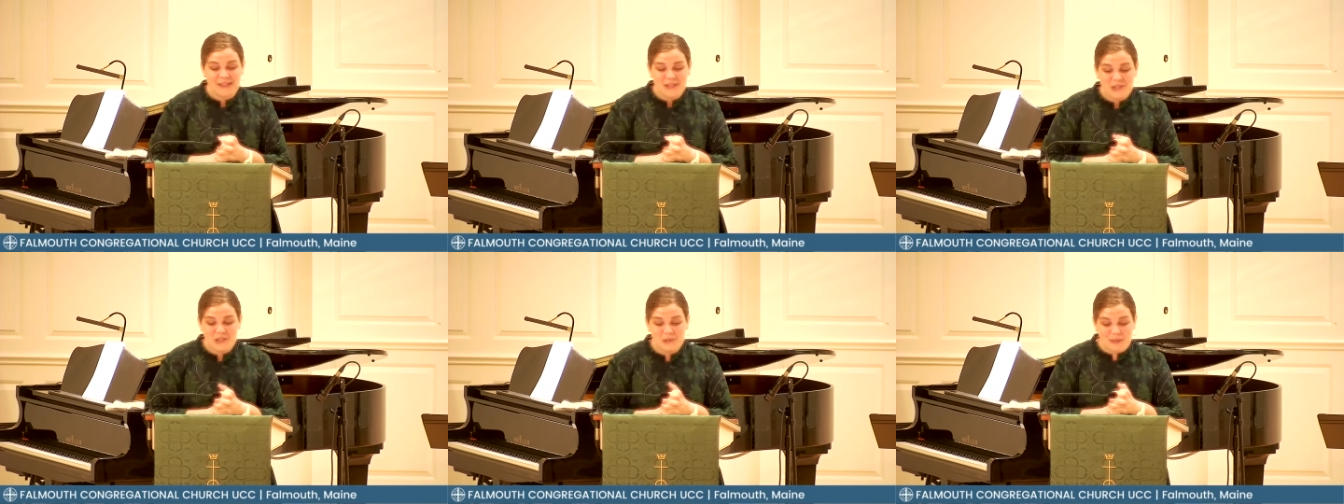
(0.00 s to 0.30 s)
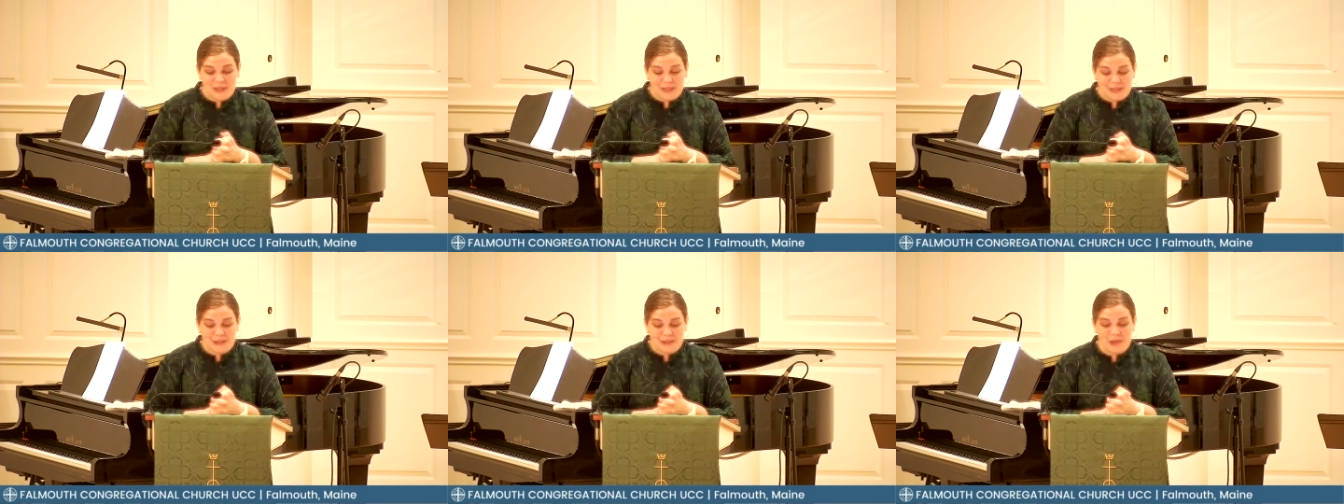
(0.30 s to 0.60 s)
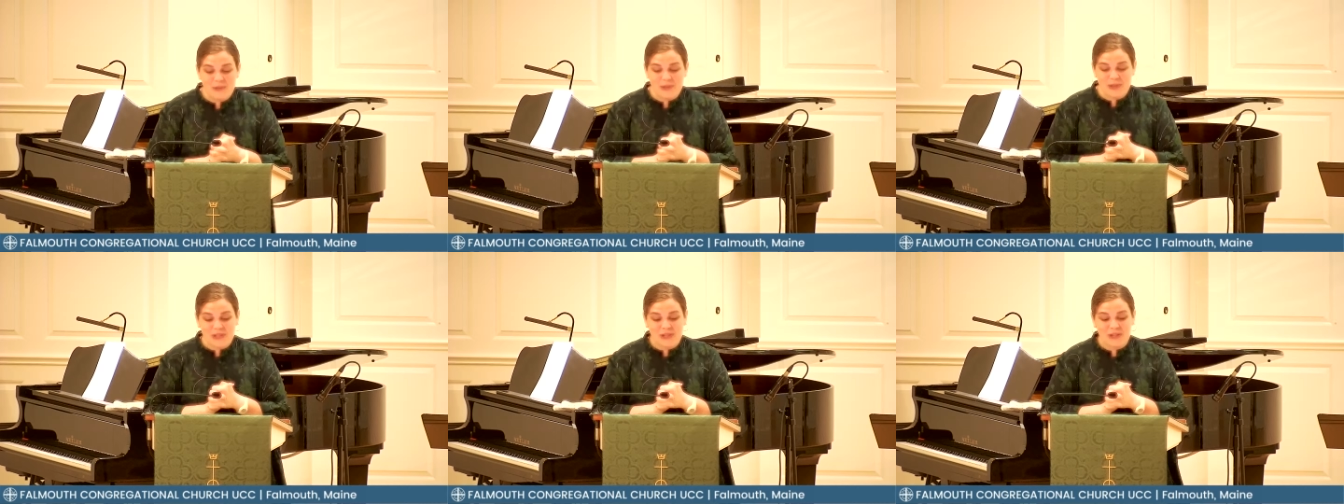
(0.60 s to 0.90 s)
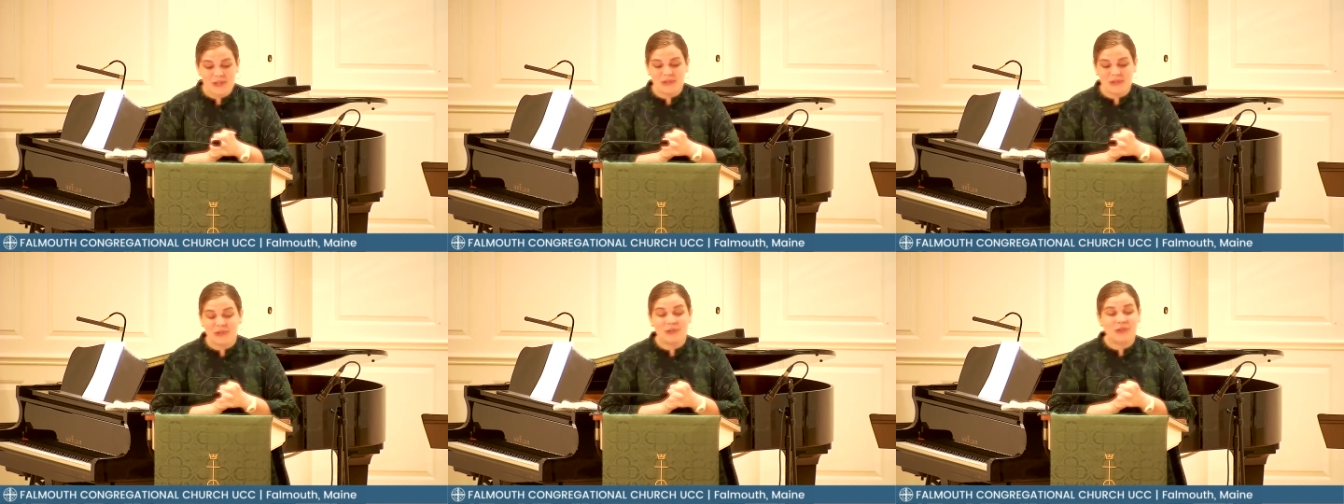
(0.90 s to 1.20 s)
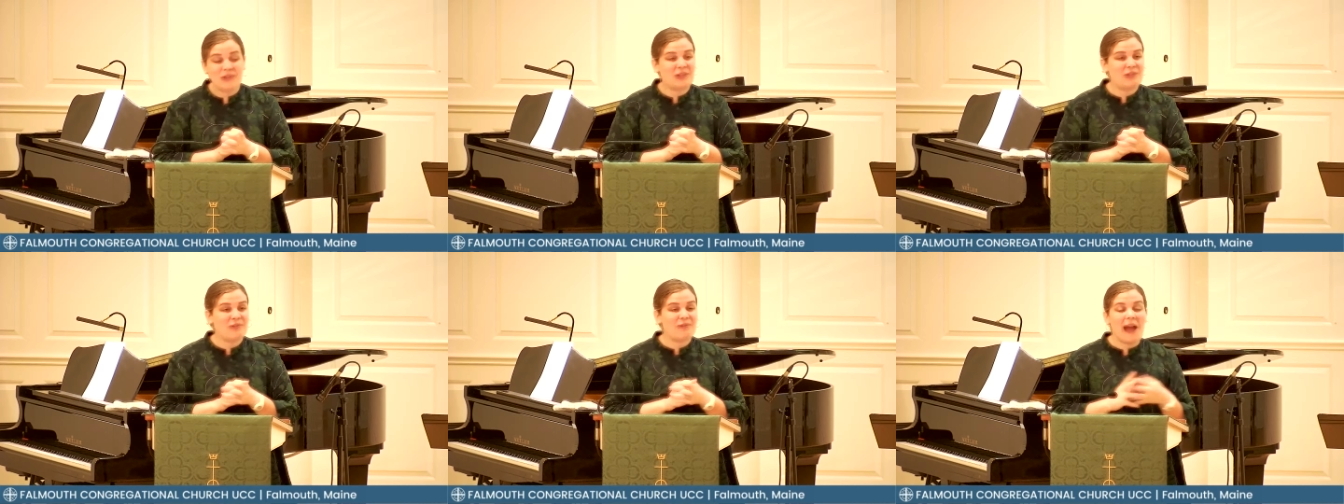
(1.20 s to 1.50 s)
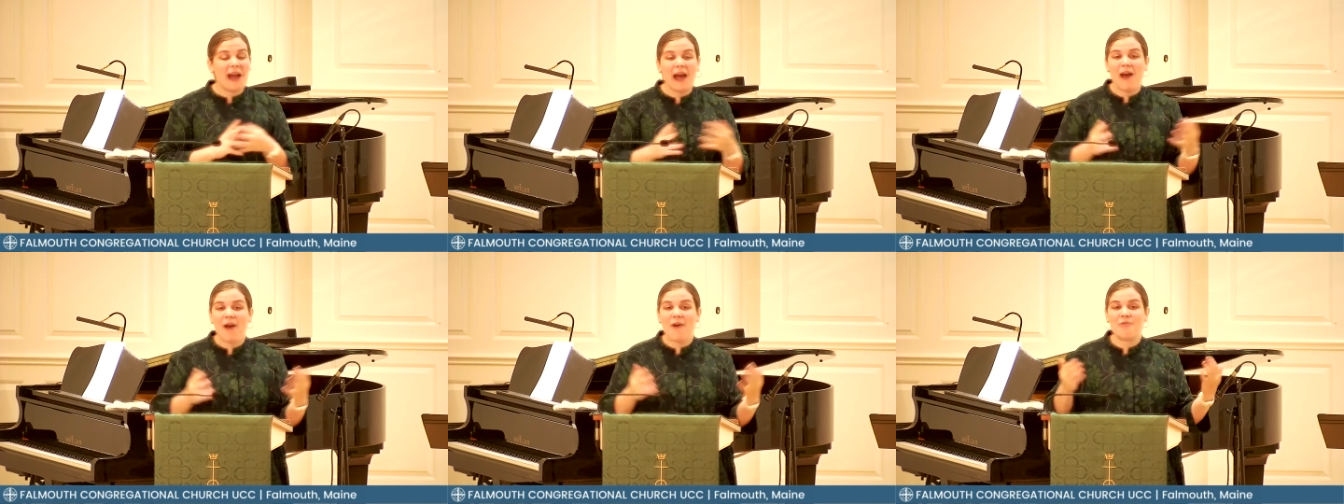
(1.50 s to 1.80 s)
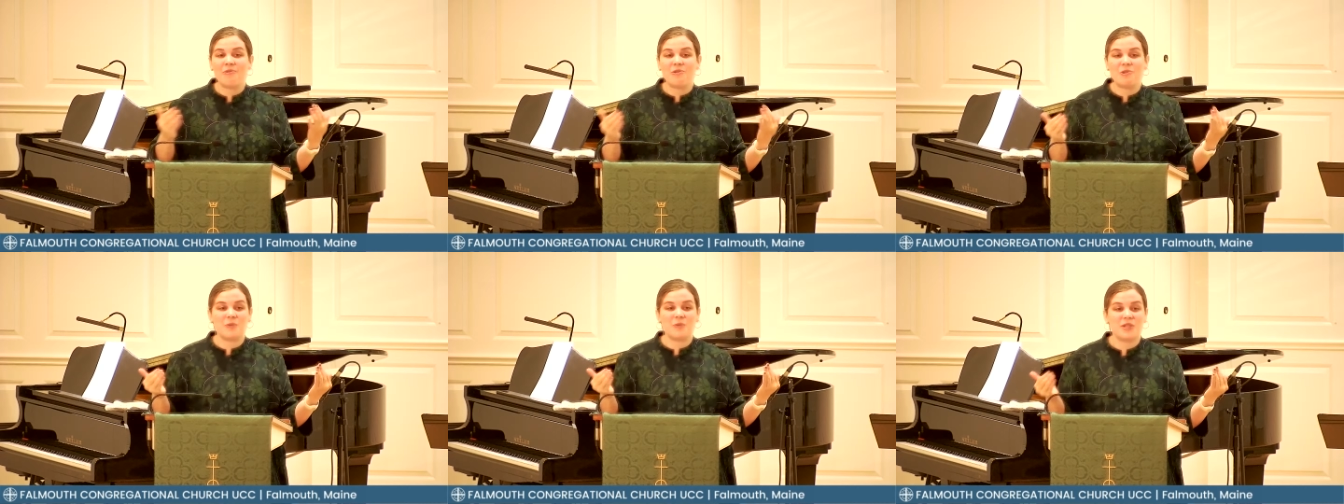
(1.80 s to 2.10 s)
to be closer to the
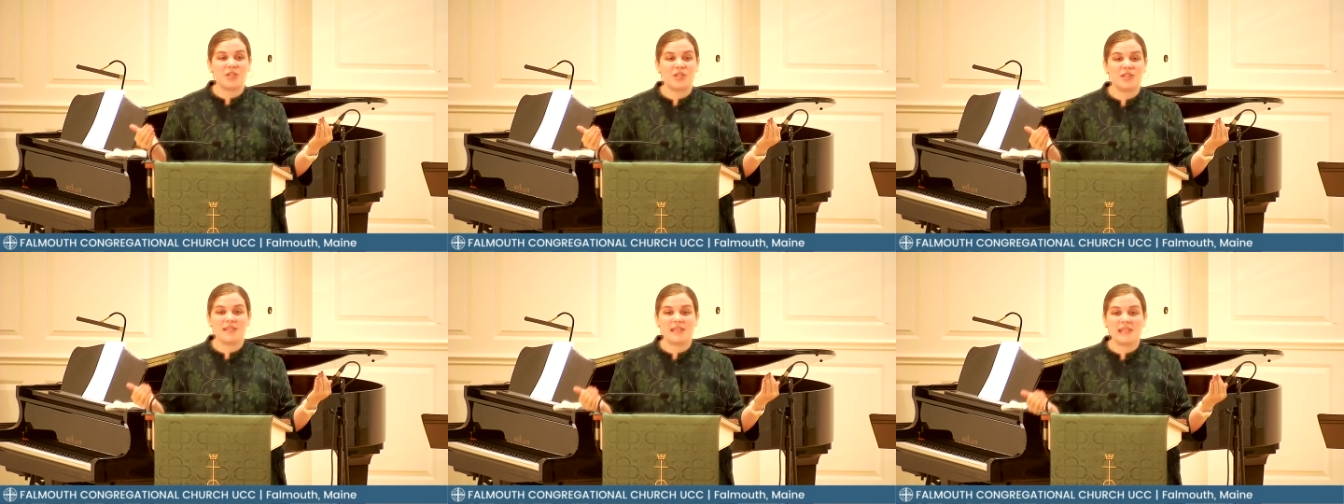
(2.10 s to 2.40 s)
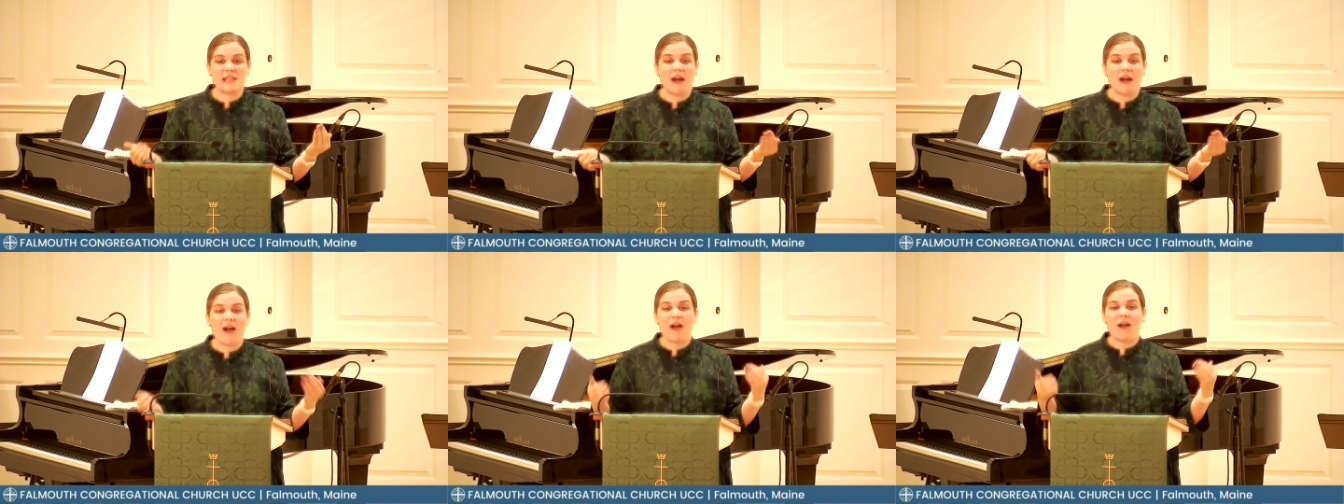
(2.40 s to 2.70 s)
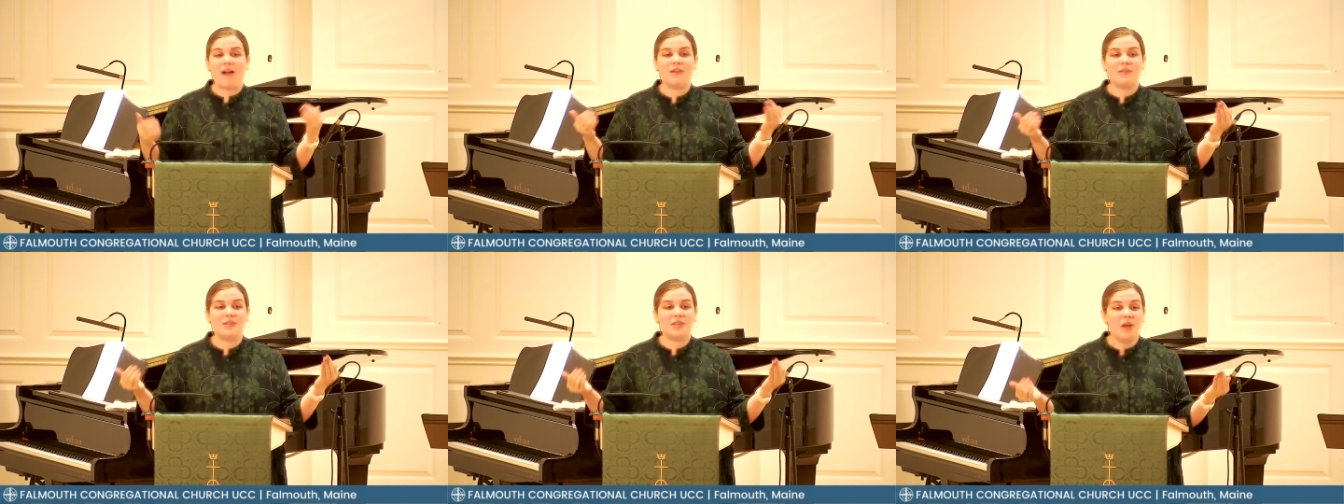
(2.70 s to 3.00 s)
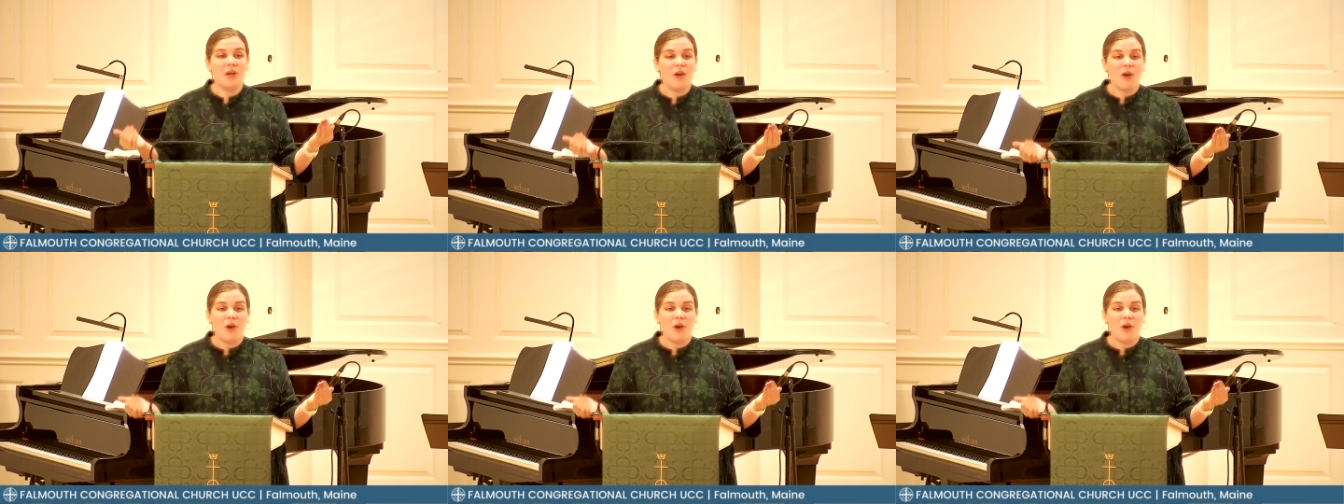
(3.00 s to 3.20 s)
ground which is called